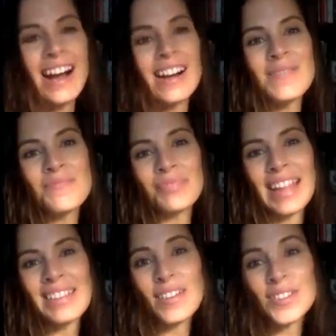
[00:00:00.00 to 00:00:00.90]
And
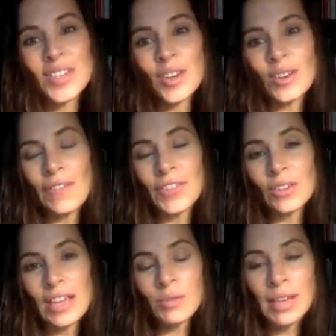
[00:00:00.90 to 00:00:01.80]
also, if
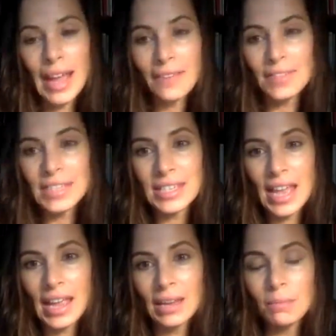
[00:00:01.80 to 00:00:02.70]
you like what I have to
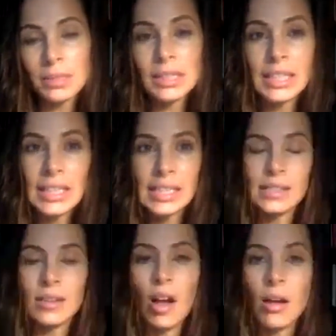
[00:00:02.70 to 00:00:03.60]
say,
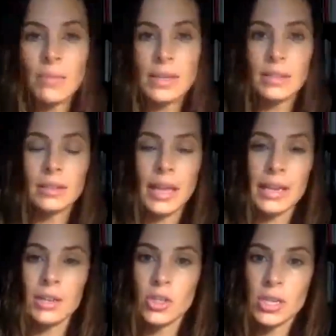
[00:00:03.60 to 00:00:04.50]
please comment,
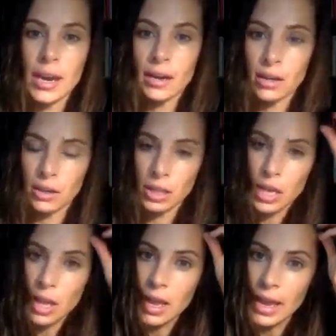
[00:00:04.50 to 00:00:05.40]
like, share.
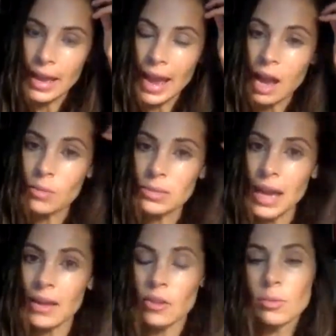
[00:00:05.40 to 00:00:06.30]
It helps
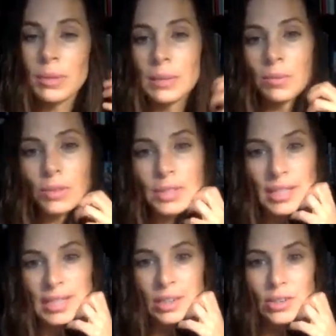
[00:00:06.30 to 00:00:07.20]
other people
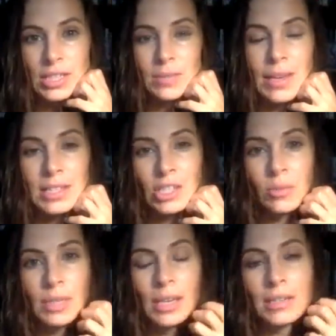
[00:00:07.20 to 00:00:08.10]
to hear this
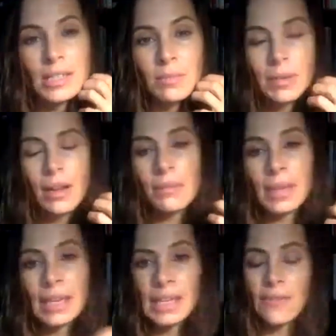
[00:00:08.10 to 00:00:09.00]
message because it's beyond
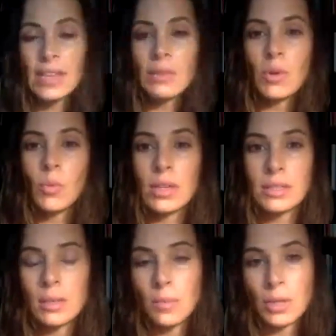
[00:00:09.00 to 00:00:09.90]
me. And if anyone
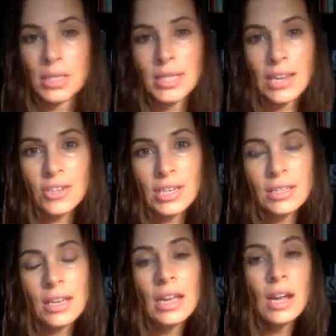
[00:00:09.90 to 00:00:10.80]
wants to book a
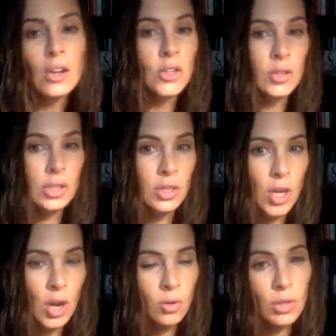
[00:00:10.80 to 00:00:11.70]
session, you can
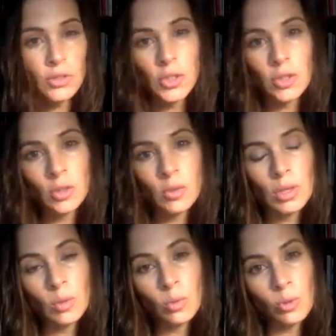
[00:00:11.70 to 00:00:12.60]
go
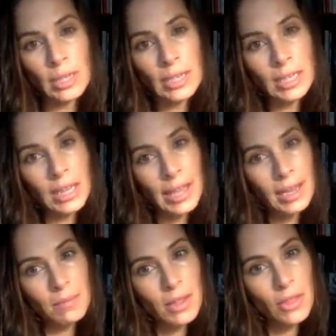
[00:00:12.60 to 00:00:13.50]
to
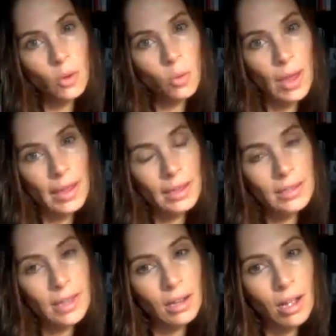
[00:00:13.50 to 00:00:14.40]

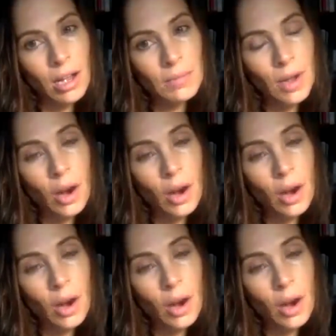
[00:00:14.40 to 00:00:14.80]
reclaimtheway.com,